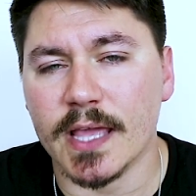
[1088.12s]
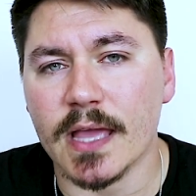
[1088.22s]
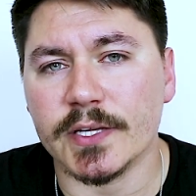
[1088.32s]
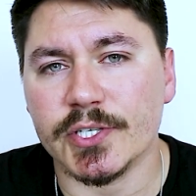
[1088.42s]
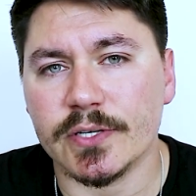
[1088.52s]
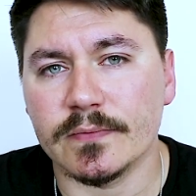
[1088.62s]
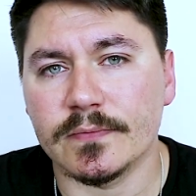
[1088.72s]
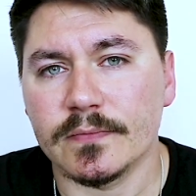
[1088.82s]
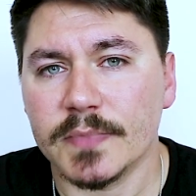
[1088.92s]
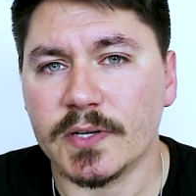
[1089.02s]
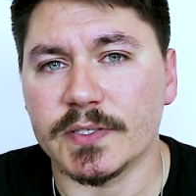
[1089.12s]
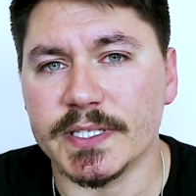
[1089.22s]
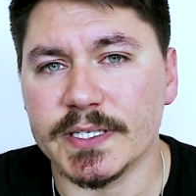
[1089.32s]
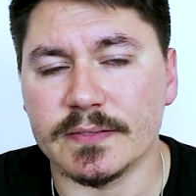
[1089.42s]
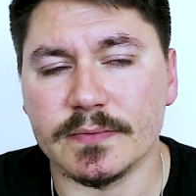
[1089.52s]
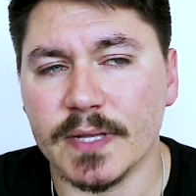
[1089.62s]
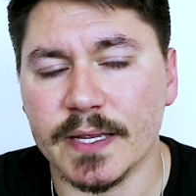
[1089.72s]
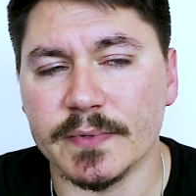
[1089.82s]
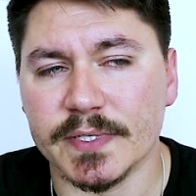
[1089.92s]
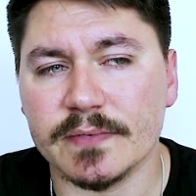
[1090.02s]
Cash, because he
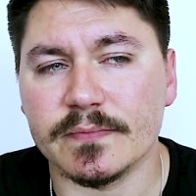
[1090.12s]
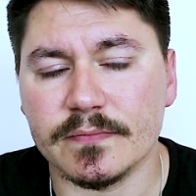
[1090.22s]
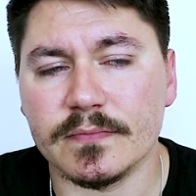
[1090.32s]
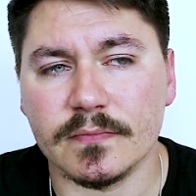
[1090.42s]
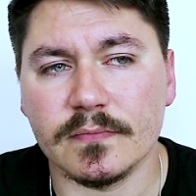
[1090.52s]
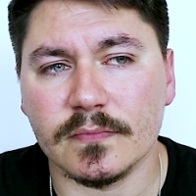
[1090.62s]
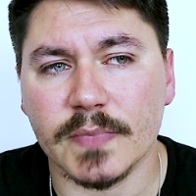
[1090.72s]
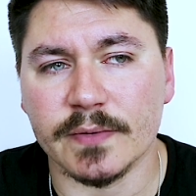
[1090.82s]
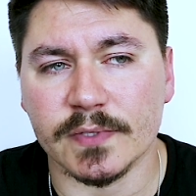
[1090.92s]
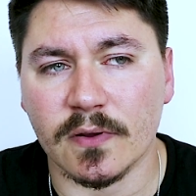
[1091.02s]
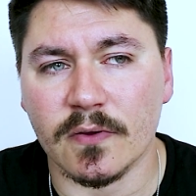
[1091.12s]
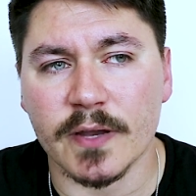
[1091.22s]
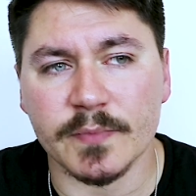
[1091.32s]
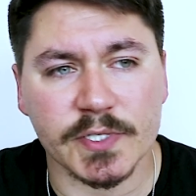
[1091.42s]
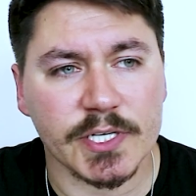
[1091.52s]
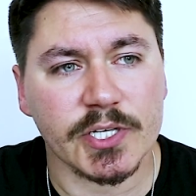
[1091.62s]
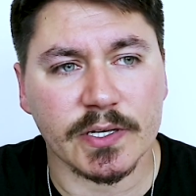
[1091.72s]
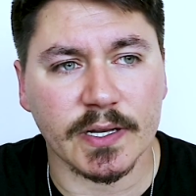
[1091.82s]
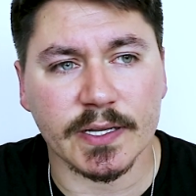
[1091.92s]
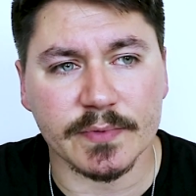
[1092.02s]
was a great
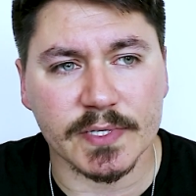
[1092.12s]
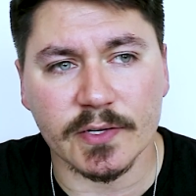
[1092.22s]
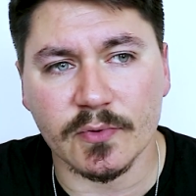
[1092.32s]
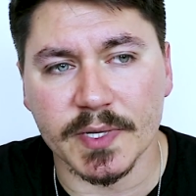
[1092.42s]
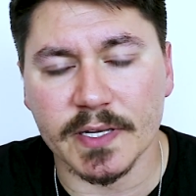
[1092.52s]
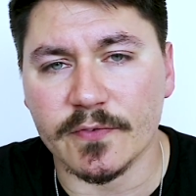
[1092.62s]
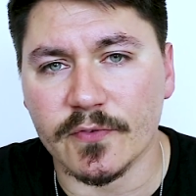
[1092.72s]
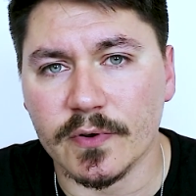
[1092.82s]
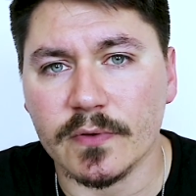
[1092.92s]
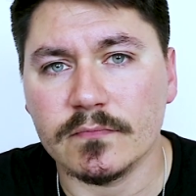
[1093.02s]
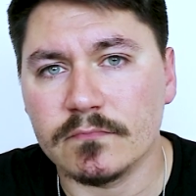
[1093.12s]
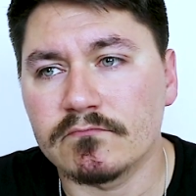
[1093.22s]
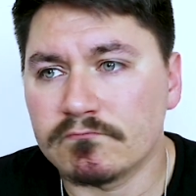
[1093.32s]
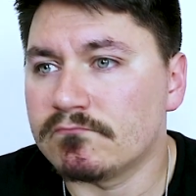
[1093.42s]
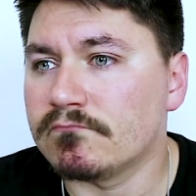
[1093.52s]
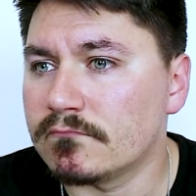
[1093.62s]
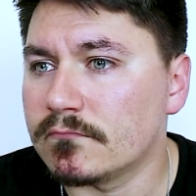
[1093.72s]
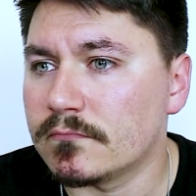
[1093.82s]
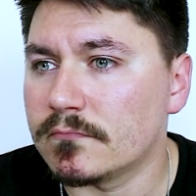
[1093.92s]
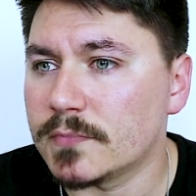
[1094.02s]
musician and he was a little bit different.
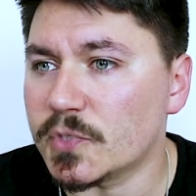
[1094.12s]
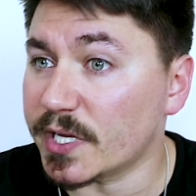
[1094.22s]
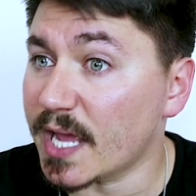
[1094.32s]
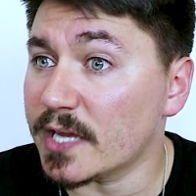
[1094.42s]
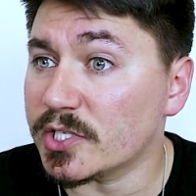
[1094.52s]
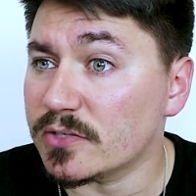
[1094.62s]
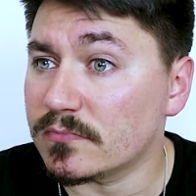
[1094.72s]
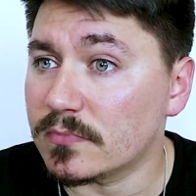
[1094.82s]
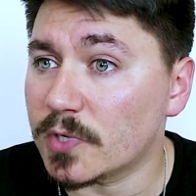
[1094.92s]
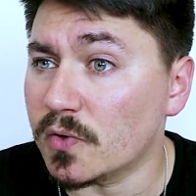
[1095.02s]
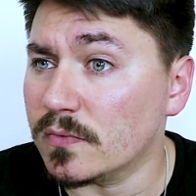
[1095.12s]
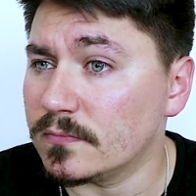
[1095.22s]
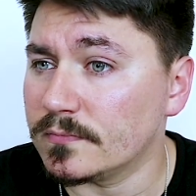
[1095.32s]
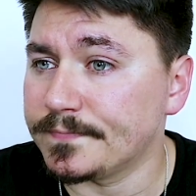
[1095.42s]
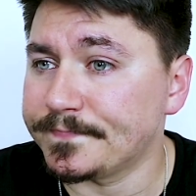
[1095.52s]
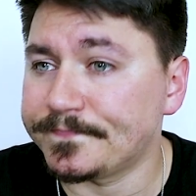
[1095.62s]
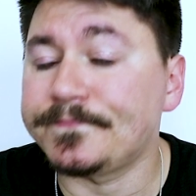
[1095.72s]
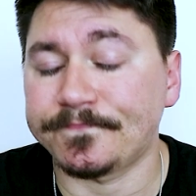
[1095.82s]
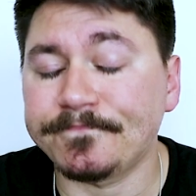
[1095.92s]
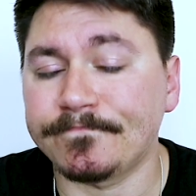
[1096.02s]
Johnny Cash, cool.
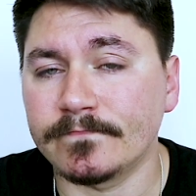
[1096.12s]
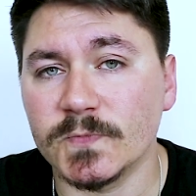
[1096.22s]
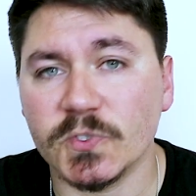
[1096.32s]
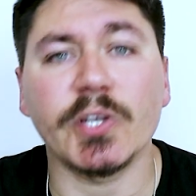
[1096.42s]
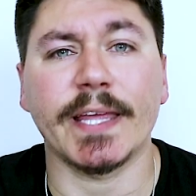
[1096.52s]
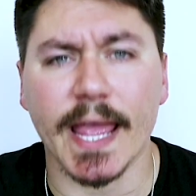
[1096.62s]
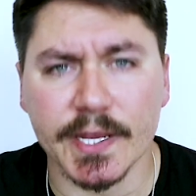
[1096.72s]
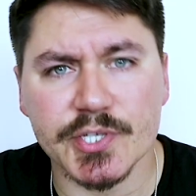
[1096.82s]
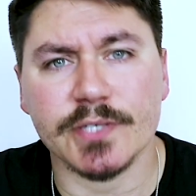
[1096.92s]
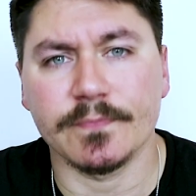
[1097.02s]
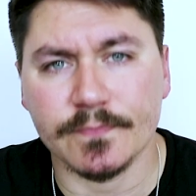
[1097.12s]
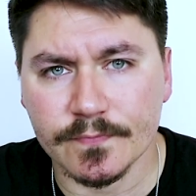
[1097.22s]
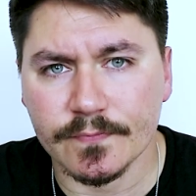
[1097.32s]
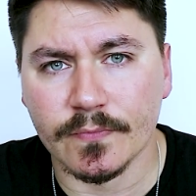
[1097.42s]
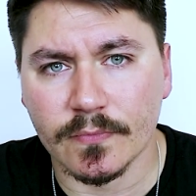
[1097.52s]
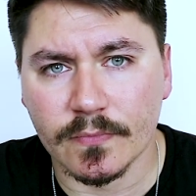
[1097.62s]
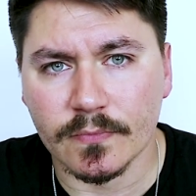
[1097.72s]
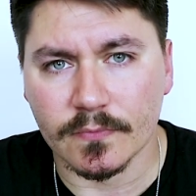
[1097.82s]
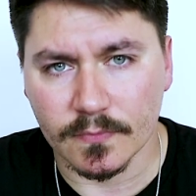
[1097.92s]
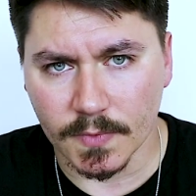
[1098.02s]
Johnny Cash.
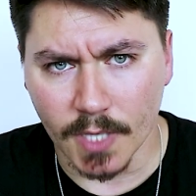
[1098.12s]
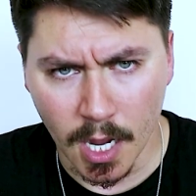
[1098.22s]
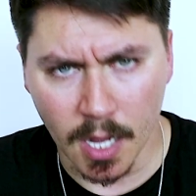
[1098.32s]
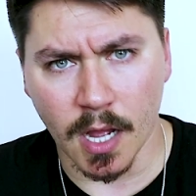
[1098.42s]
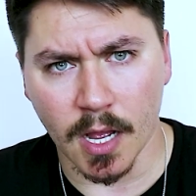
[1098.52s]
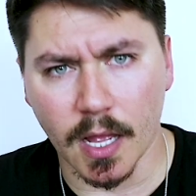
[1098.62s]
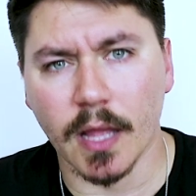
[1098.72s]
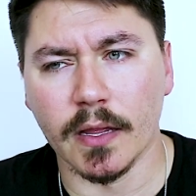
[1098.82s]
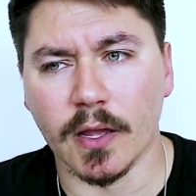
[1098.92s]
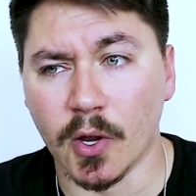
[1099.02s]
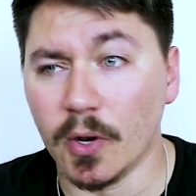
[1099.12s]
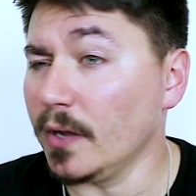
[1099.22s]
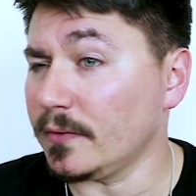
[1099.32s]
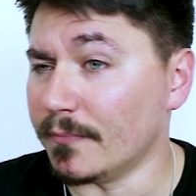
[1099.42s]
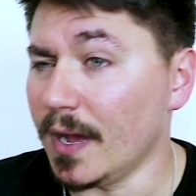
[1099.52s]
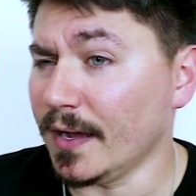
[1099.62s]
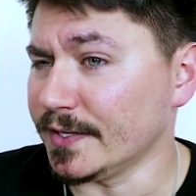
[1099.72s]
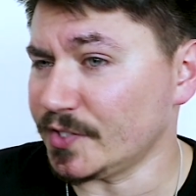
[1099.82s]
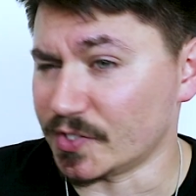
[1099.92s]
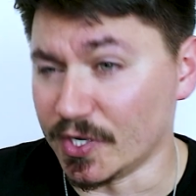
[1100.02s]
I hurt
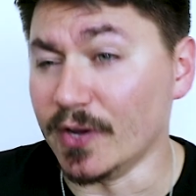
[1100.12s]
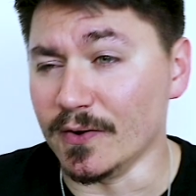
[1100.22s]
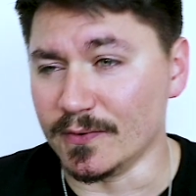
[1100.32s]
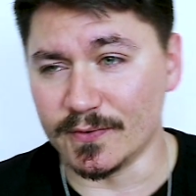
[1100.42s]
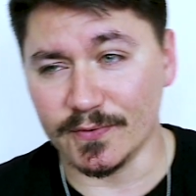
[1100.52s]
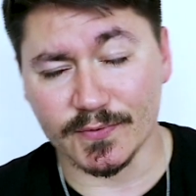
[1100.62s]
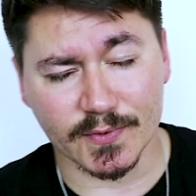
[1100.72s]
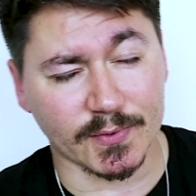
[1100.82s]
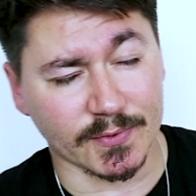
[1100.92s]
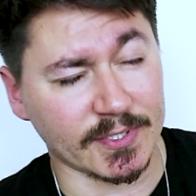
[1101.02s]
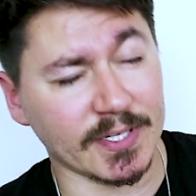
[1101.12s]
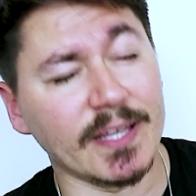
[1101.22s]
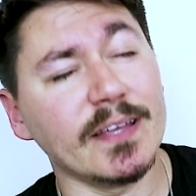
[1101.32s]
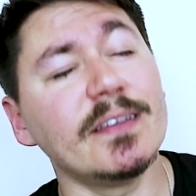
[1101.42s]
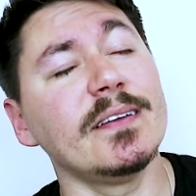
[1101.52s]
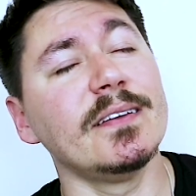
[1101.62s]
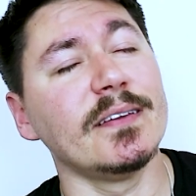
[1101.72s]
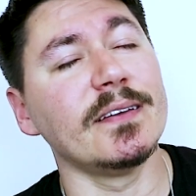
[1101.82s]
myself today.